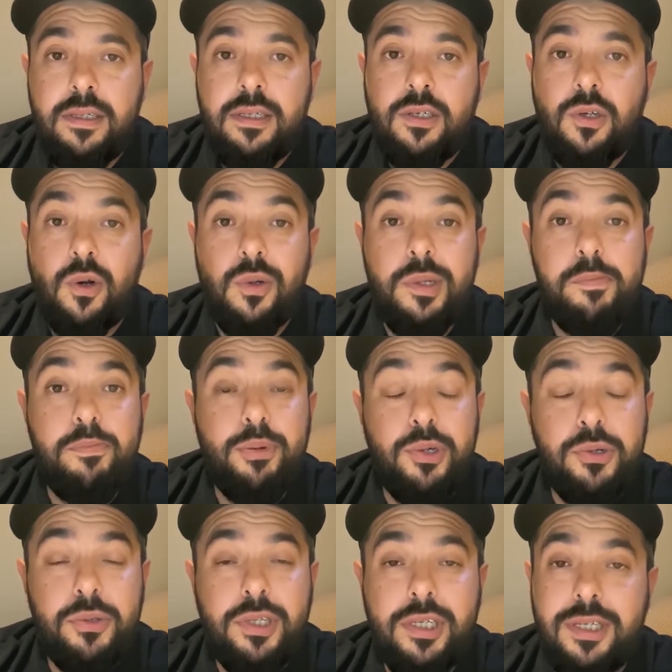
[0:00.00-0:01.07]
Golden
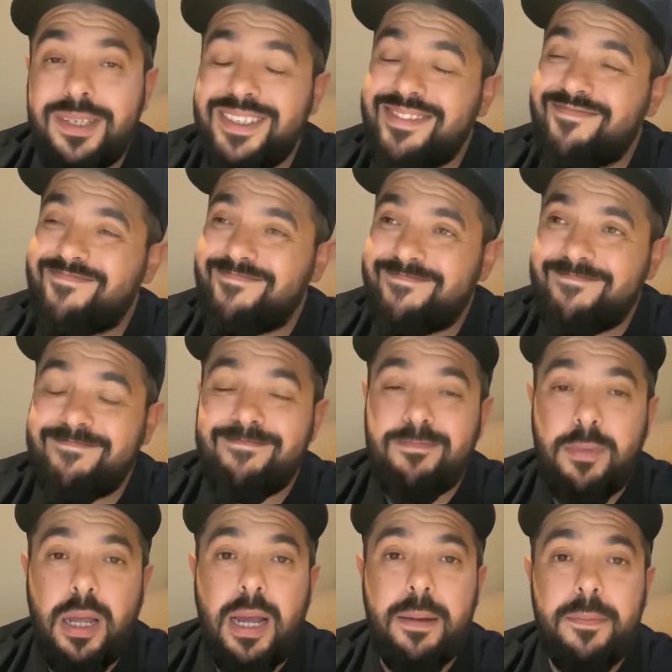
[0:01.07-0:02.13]
Boot,
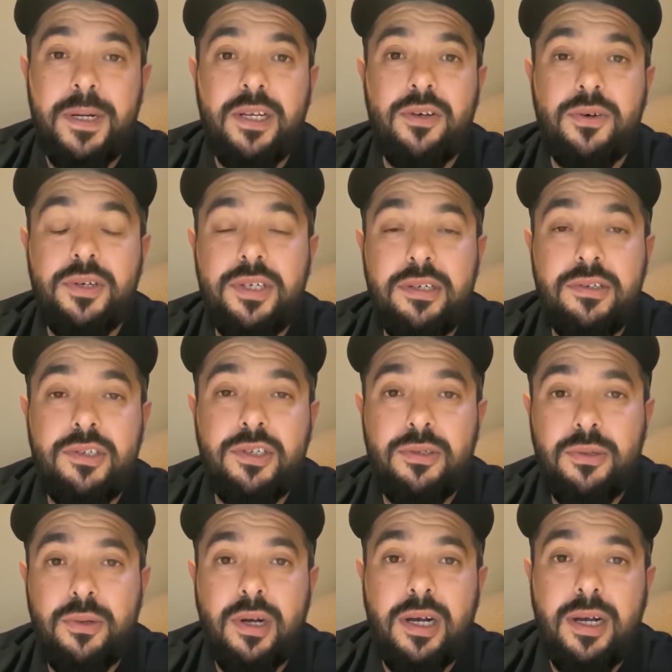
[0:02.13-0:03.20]
I'm going to go here
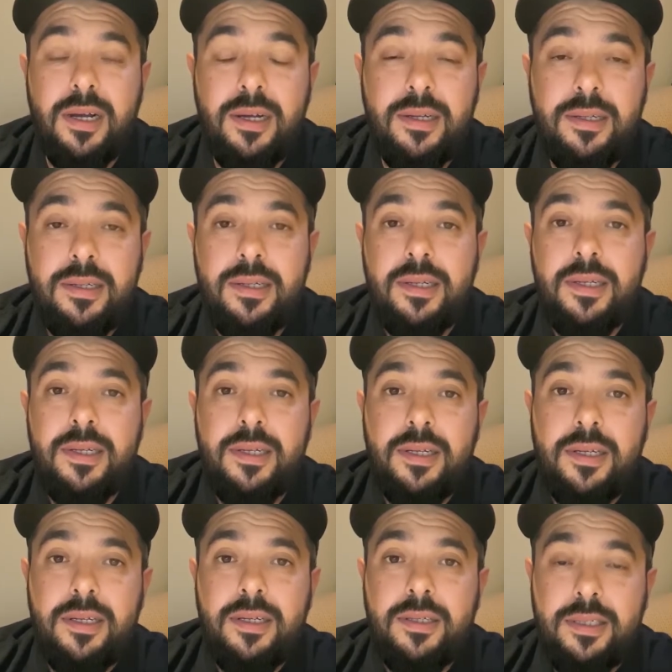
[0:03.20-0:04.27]
to,
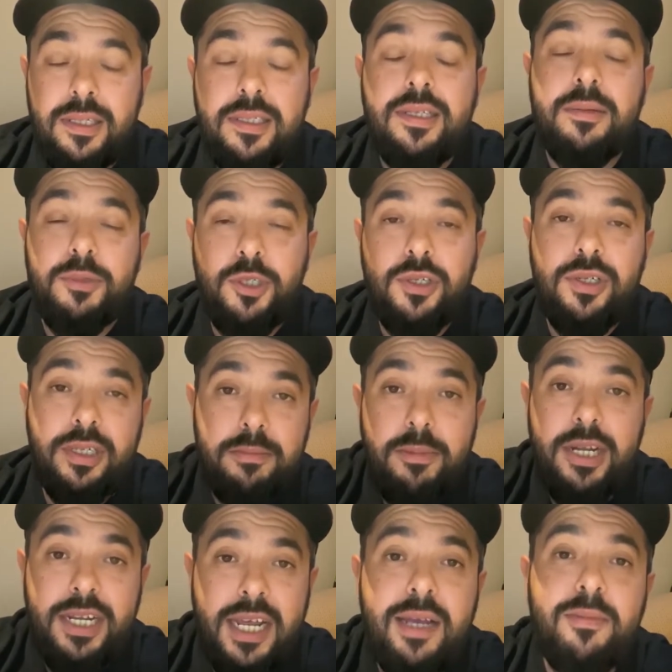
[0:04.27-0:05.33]
since I'm chilling, my
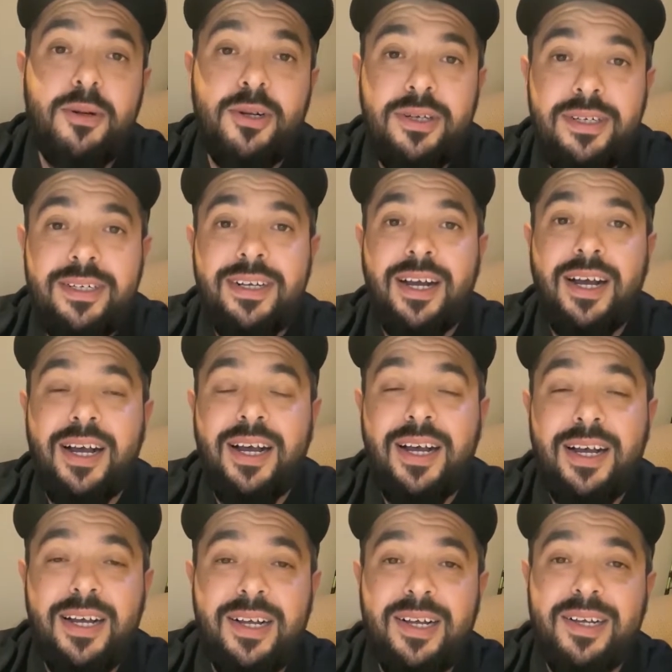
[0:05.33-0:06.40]
neighbor,
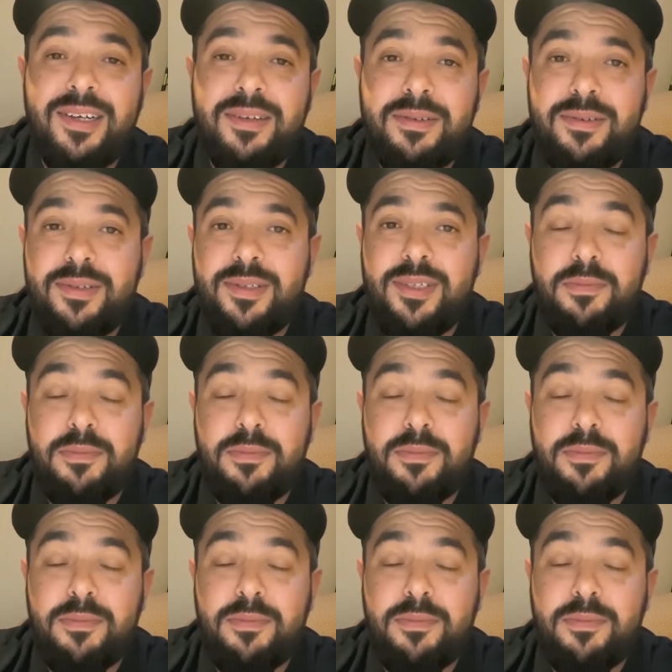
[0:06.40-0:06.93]
the